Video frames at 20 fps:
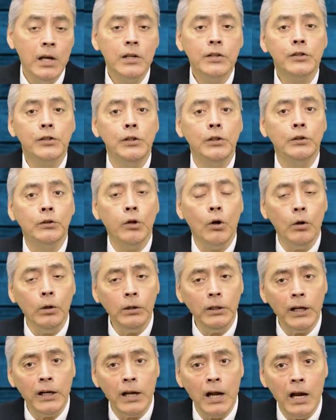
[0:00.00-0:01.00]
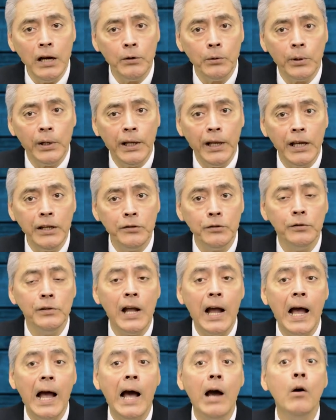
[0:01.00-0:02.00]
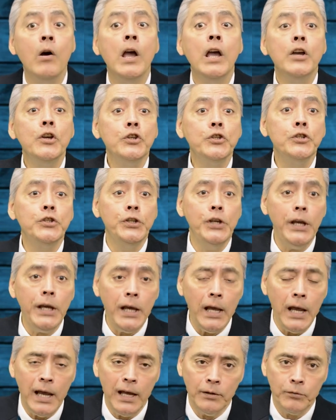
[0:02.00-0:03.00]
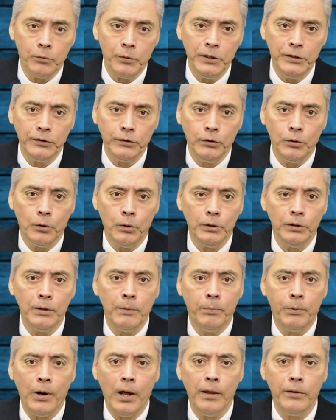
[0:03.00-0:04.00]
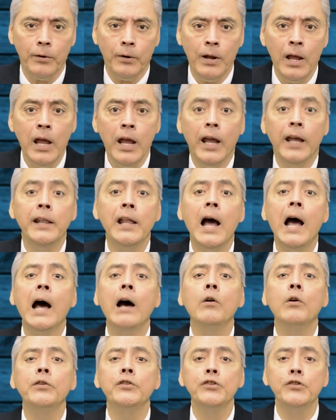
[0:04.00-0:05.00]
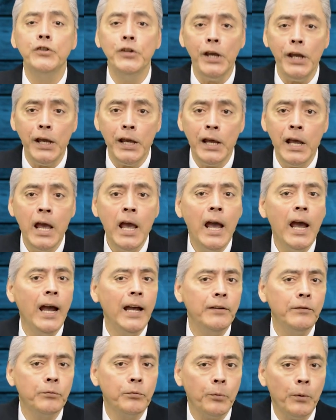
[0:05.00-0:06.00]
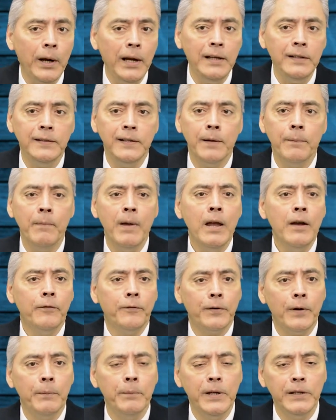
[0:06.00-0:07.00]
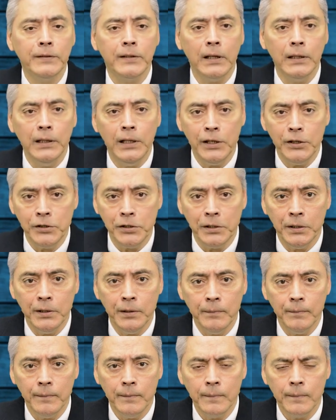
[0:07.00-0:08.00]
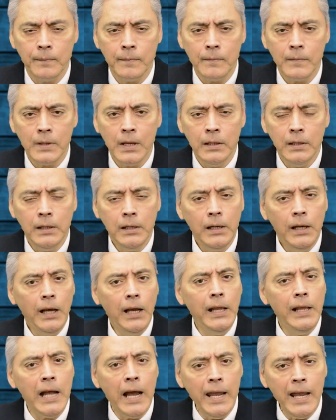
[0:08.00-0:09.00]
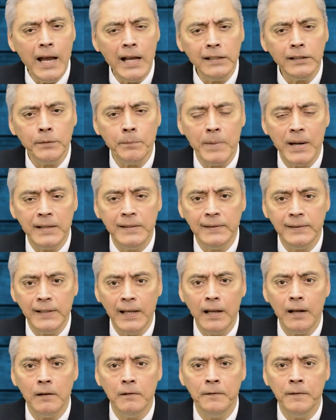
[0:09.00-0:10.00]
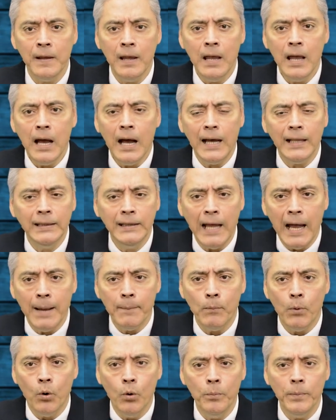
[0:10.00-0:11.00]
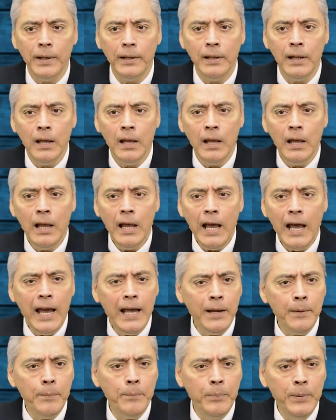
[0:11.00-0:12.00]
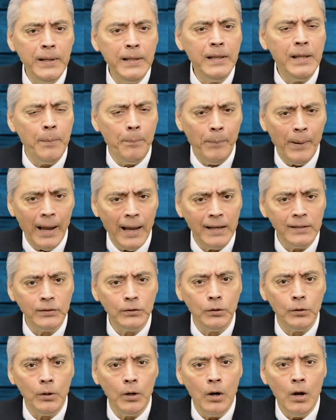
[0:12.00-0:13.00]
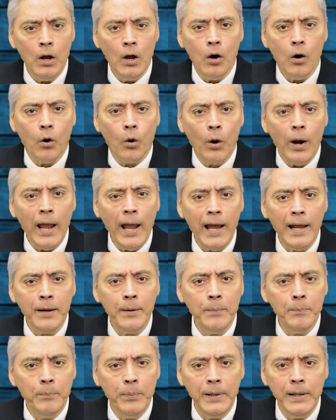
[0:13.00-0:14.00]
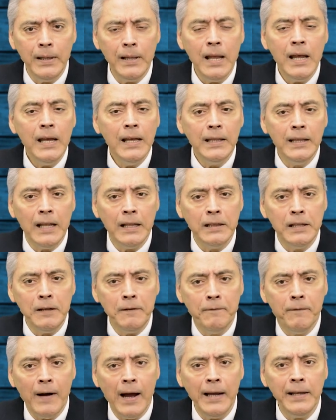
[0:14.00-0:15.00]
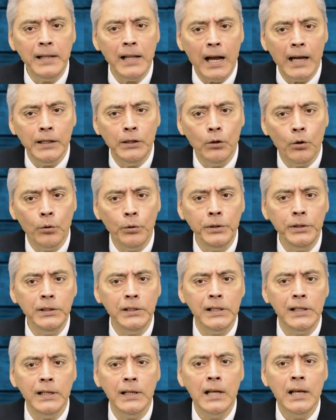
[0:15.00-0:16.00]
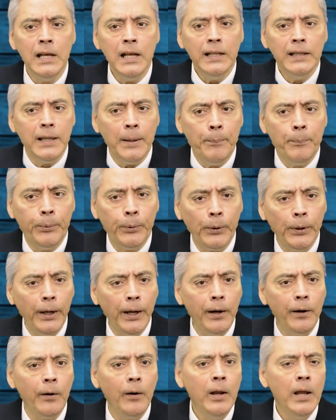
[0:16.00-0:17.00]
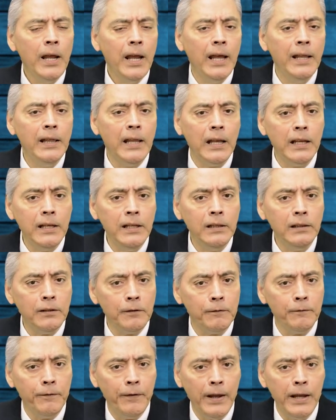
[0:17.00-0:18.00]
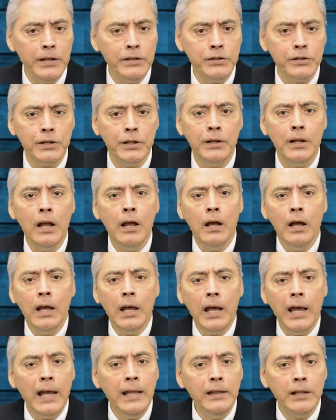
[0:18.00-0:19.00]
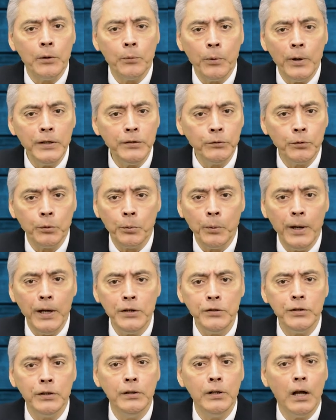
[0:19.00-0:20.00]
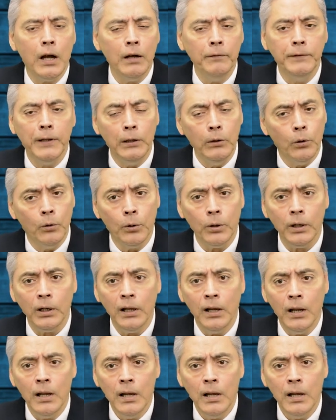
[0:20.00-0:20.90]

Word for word: She told the congregation how she had restored the brother and how she has raised him from his condition. And I asked myself at that moment, had it been the pastor, or had it been the divine anointing, the prayer and the intervention and the restoration of the Lord?